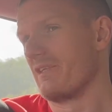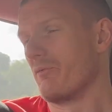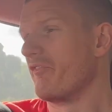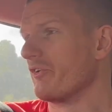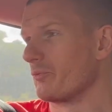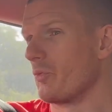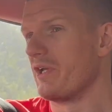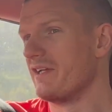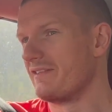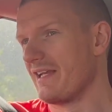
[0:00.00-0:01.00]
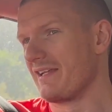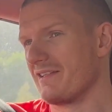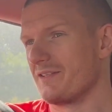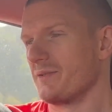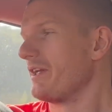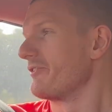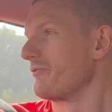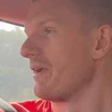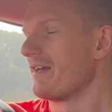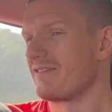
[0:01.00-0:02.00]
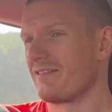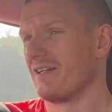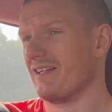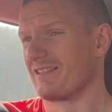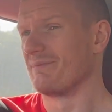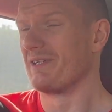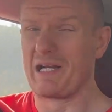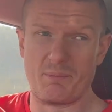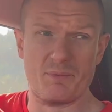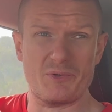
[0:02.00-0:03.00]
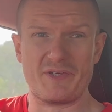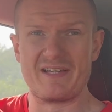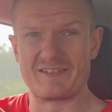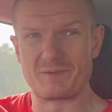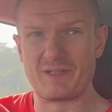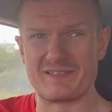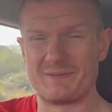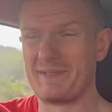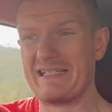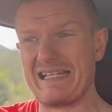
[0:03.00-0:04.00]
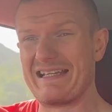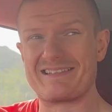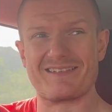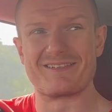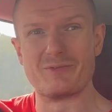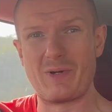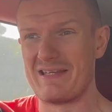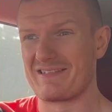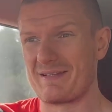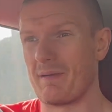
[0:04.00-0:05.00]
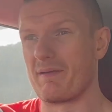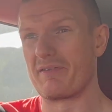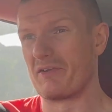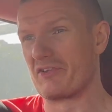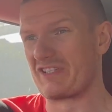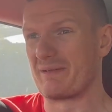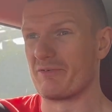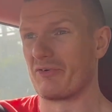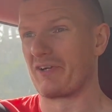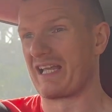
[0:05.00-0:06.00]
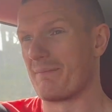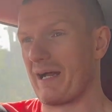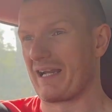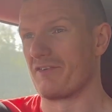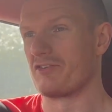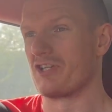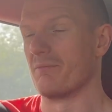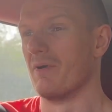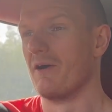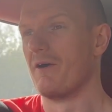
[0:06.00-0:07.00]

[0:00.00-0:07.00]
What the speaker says: It feels weird taking 2 days of rest. It's going to be a couple more days as well. It's going to be at least until Wednesday, maybe Thursday, before I get back in the gym.